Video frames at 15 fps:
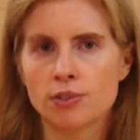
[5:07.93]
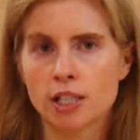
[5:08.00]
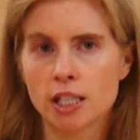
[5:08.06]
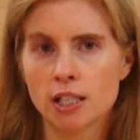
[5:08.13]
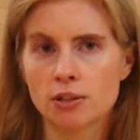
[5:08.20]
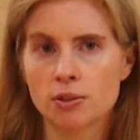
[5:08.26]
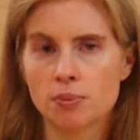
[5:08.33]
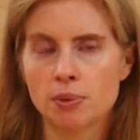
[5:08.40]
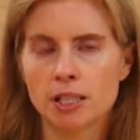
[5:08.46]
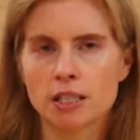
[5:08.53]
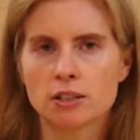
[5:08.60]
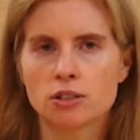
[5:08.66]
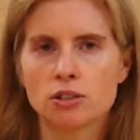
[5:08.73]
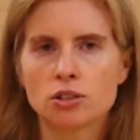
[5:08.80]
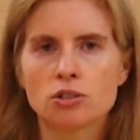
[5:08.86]
philanthropy,
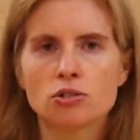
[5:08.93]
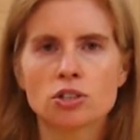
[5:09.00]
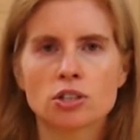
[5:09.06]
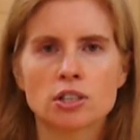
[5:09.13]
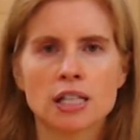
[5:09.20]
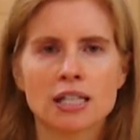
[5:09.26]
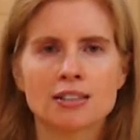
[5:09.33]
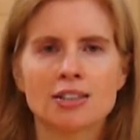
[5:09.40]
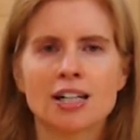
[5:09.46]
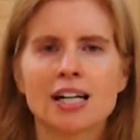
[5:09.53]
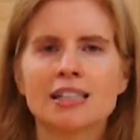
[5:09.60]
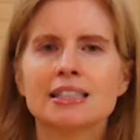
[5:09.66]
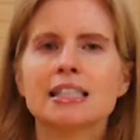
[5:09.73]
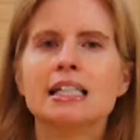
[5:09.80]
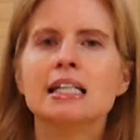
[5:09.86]
and the social sector
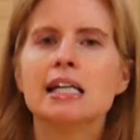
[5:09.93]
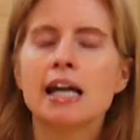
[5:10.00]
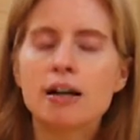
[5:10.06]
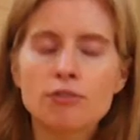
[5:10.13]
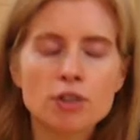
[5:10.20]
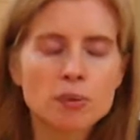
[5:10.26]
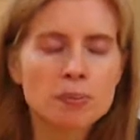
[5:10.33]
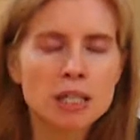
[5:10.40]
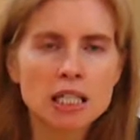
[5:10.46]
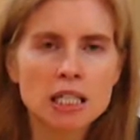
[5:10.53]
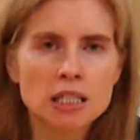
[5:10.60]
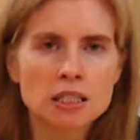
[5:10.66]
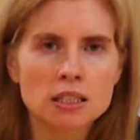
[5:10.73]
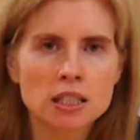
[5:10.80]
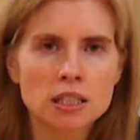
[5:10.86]
has never been
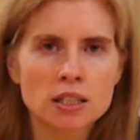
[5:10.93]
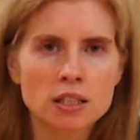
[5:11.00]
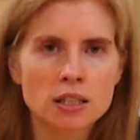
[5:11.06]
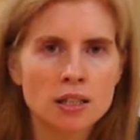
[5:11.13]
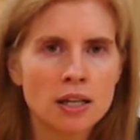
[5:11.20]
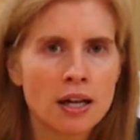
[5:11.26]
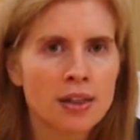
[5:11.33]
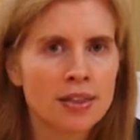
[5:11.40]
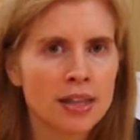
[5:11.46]
easier